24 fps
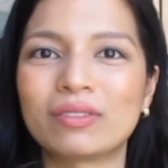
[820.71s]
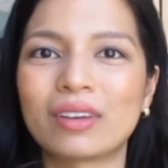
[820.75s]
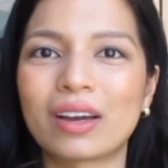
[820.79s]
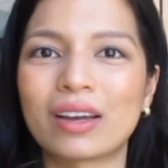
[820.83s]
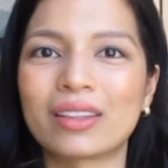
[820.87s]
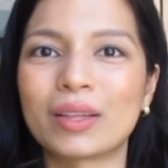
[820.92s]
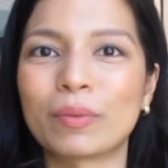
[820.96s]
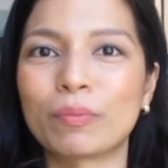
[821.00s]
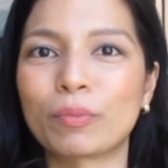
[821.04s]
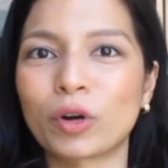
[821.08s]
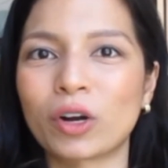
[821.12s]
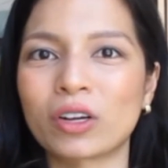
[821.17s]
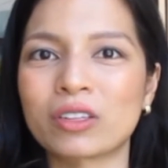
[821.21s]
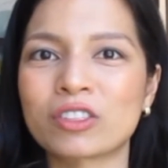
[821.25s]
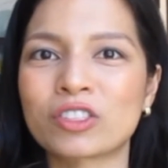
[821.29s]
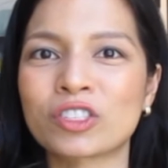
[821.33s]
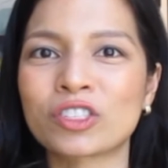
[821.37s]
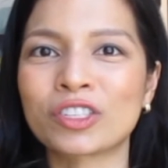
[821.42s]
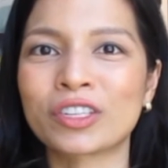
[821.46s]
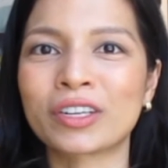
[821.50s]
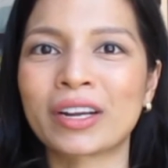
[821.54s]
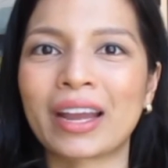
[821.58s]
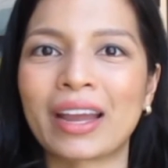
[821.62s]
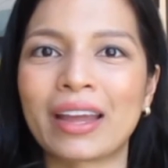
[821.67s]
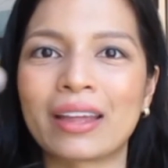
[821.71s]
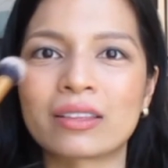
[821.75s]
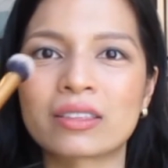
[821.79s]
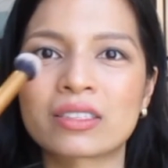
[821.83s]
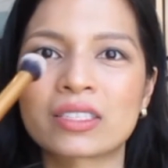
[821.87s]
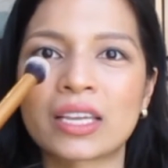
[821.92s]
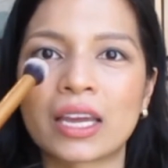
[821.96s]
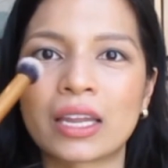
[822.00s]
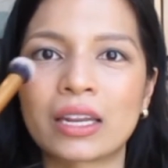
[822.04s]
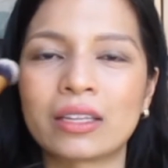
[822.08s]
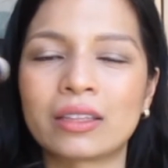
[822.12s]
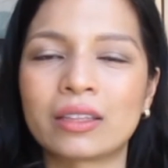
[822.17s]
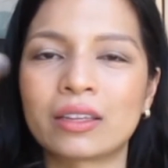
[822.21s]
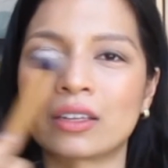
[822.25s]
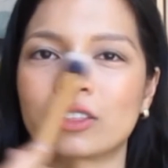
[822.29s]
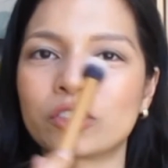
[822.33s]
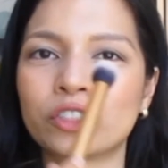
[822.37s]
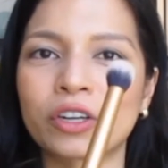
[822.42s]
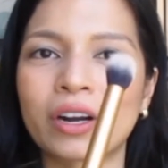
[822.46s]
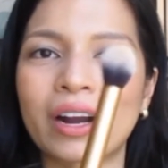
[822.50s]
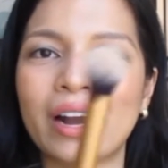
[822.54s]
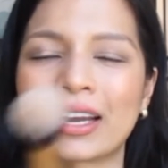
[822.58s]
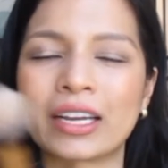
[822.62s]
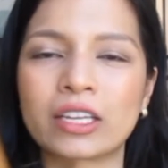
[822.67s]
the bronzer and setting the
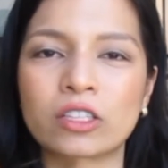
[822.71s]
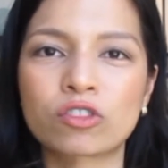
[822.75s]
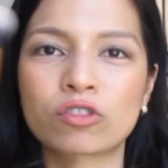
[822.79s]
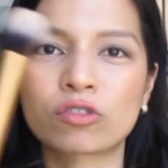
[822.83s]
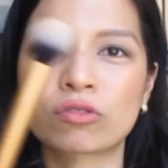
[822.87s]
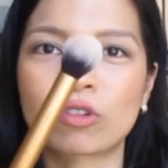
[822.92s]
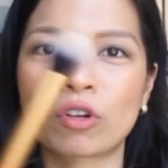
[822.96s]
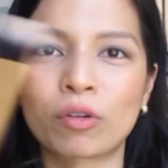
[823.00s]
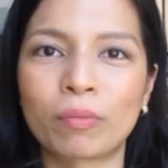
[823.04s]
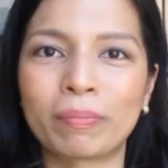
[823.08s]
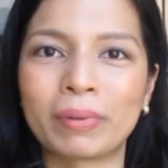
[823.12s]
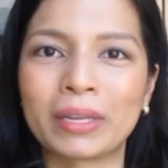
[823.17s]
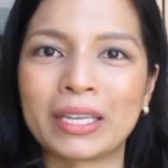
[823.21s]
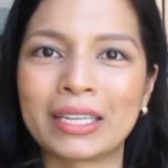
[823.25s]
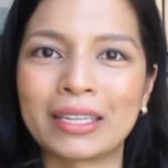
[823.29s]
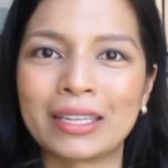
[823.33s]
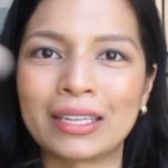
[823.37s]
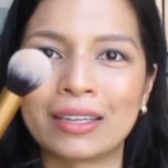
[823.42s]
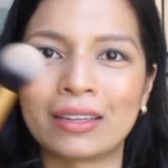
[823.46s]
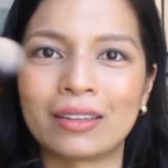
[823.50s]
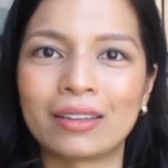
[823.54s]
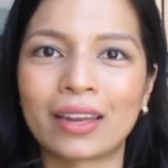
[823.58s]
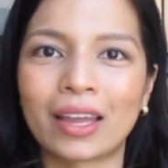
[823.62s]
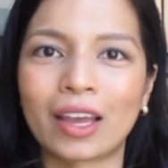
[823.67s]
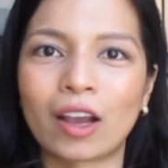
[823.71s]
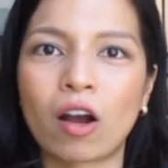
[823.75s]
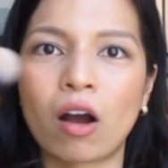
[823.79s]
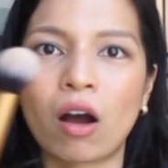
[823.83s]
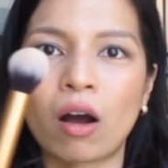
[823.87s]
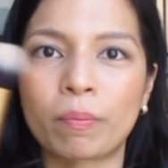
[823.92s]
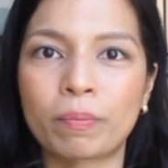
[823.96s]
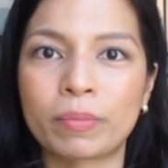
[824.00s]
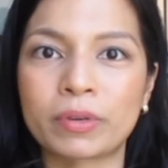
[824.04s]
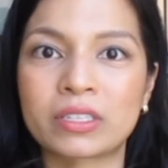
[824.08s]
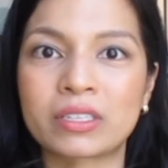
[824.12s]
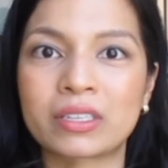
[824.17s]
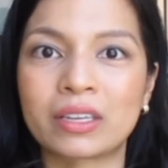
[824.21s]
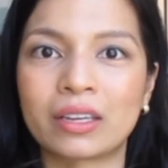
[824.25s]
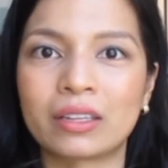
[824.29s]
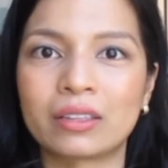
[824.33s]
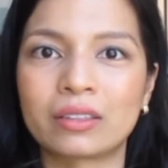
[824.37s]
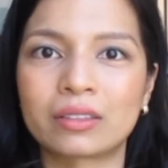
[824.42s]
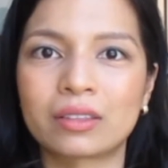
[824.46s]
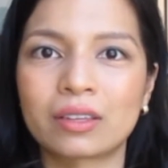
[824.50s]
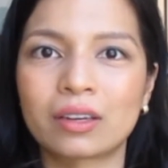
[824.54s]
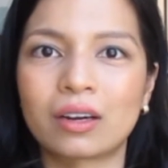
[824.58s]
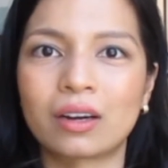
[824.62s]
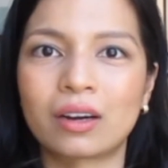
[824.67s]
under eye, it's completely like
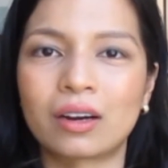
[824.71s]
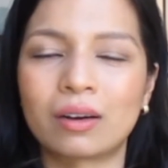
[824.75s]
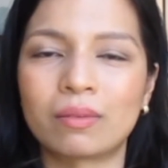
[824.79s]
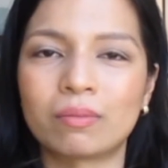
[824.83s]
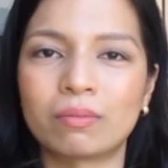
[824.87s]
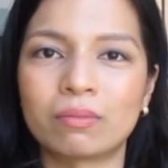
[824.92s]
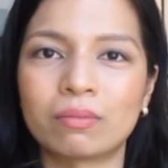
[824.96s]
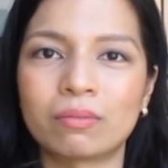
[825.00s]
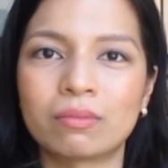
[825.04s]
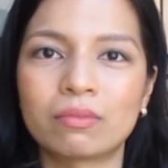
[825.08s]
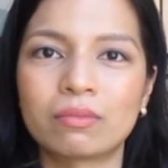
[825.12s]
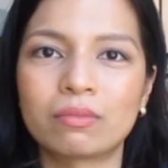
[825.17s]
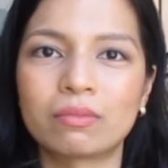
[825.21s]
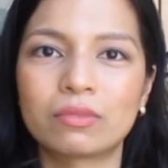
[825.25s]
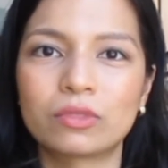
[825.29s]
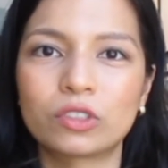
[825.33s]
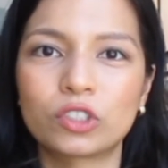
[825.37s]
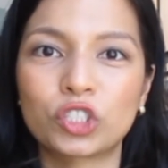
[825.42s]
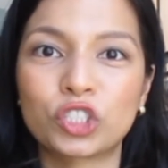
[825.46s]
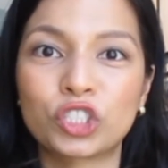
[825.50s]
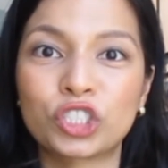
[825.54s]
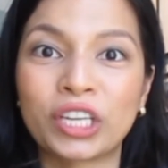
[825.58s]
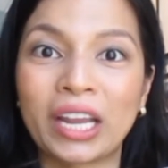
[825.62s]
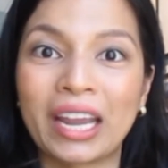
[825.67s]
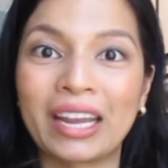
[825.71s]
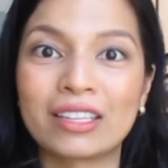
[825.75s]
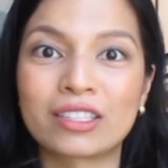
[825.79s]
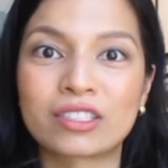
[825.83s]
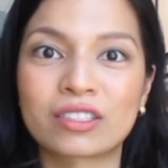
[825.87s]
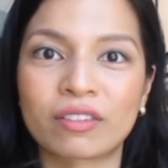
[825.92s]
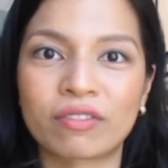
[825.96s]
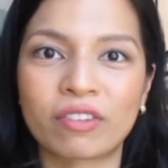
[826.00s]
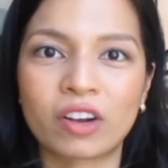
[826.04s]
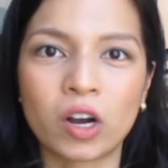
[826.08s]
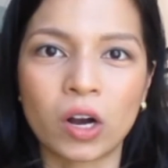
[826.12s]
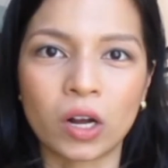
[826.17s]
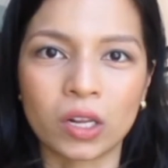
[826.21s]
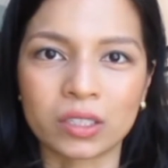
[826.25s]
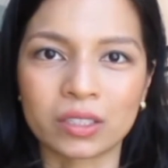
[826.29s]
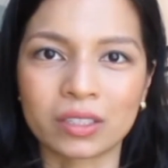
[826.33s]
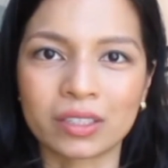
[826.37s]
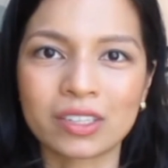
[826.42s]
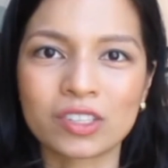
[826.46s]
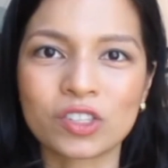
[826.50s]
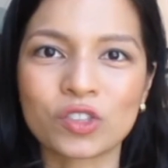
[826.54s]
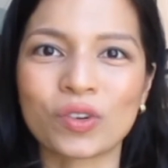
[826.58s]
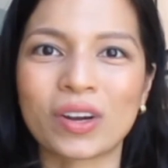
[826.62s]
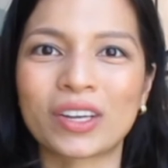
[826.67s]
opposite shades of
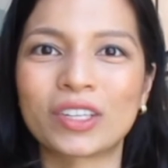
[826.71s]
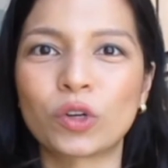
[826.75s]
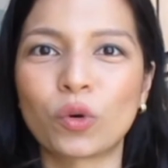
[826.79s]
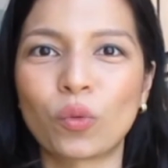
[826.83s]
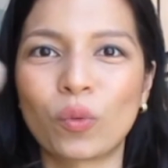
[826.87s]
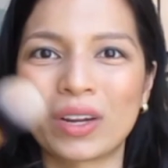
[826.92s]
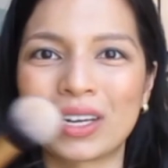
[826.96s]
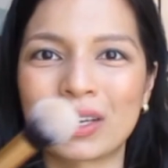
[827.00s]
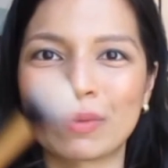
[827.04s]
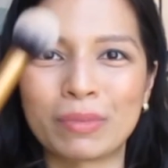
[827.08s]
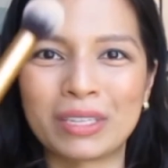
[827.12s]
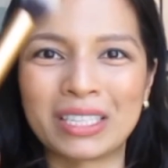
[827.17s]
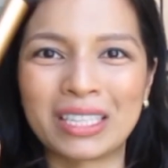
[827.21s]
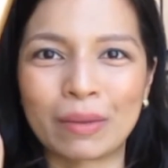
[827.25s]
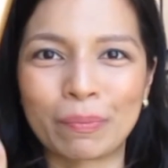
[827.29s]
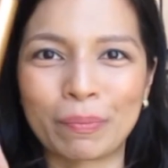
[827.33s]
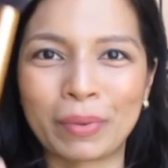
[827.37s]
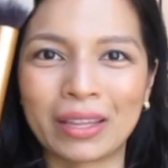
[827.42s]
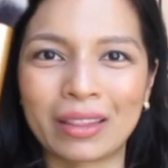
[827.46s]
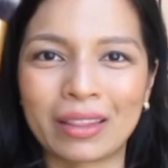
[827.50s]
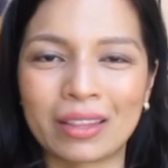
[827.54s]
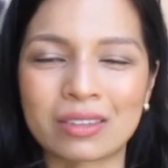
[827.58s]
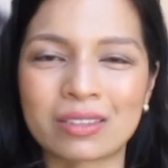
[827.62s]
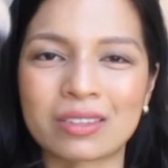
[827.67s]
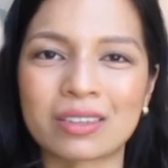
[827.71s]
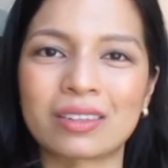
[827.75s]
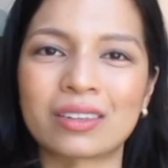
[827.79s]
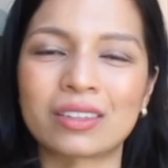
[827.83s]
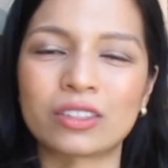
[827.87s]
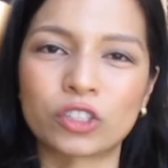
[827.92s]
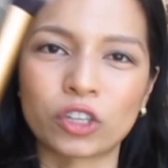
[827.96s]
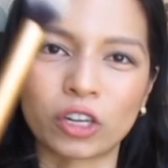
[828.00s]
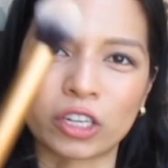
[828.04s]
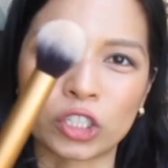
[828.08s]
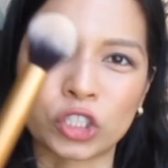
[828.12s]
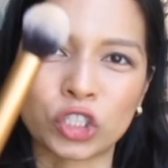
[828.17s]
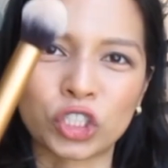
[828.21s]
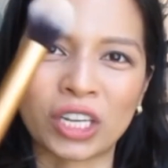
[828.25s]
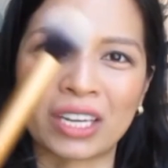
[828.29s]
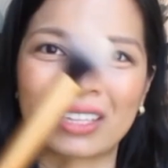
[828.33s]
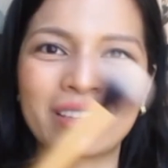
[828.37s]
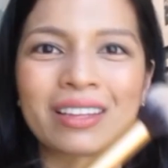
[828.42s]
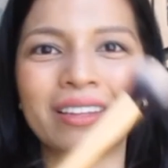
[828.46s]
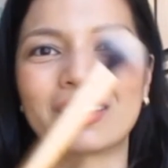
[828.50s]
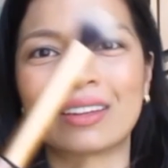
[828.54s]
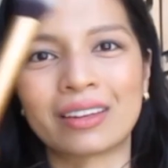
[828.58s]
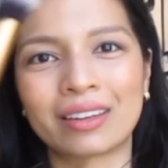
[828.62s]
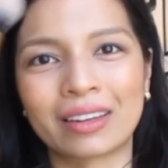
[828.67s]
color. So I don't want to be dipping this in a dark shade
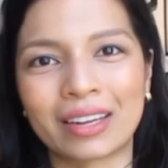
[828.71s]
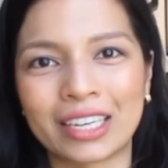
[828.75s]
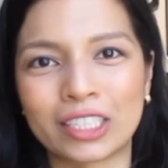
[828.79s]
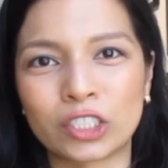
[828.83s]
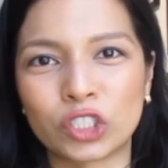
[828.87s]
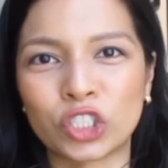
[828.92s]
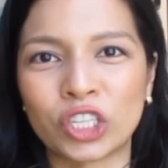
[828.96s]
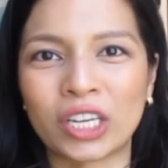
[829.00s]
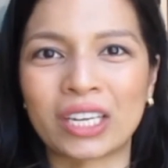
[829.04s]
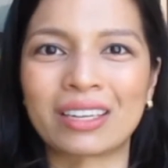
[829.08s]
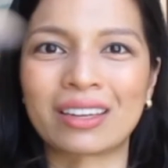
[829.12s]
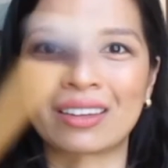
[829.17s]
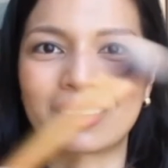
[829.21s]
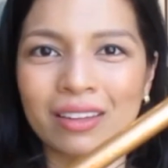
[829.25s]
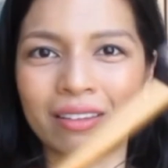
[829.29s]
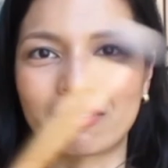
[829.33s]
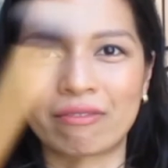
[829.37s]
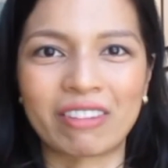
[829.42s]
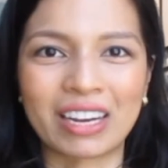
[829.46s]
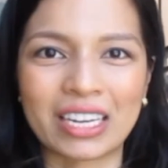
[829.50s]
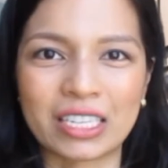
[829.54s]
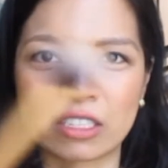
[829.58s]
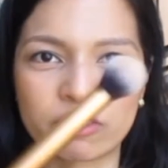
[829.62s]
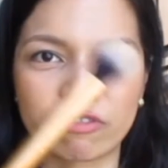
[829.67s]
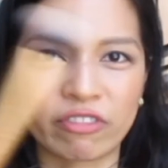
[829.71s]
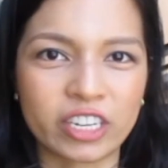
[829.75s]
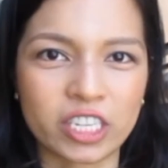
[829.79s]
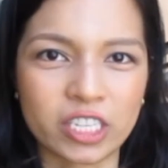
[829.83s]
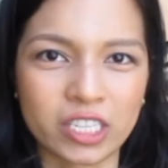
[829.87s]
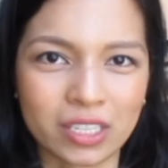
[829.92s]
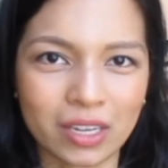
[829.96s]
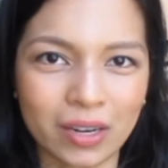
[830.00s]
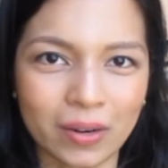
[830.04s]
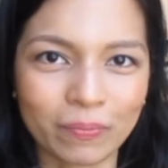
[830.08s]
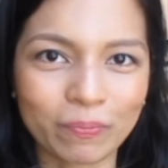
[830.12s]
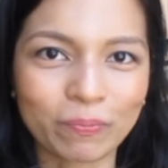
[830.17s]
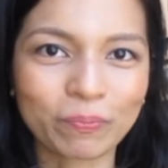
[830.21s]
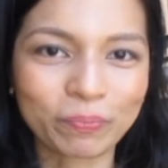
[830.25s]
and light shade and then vice versa.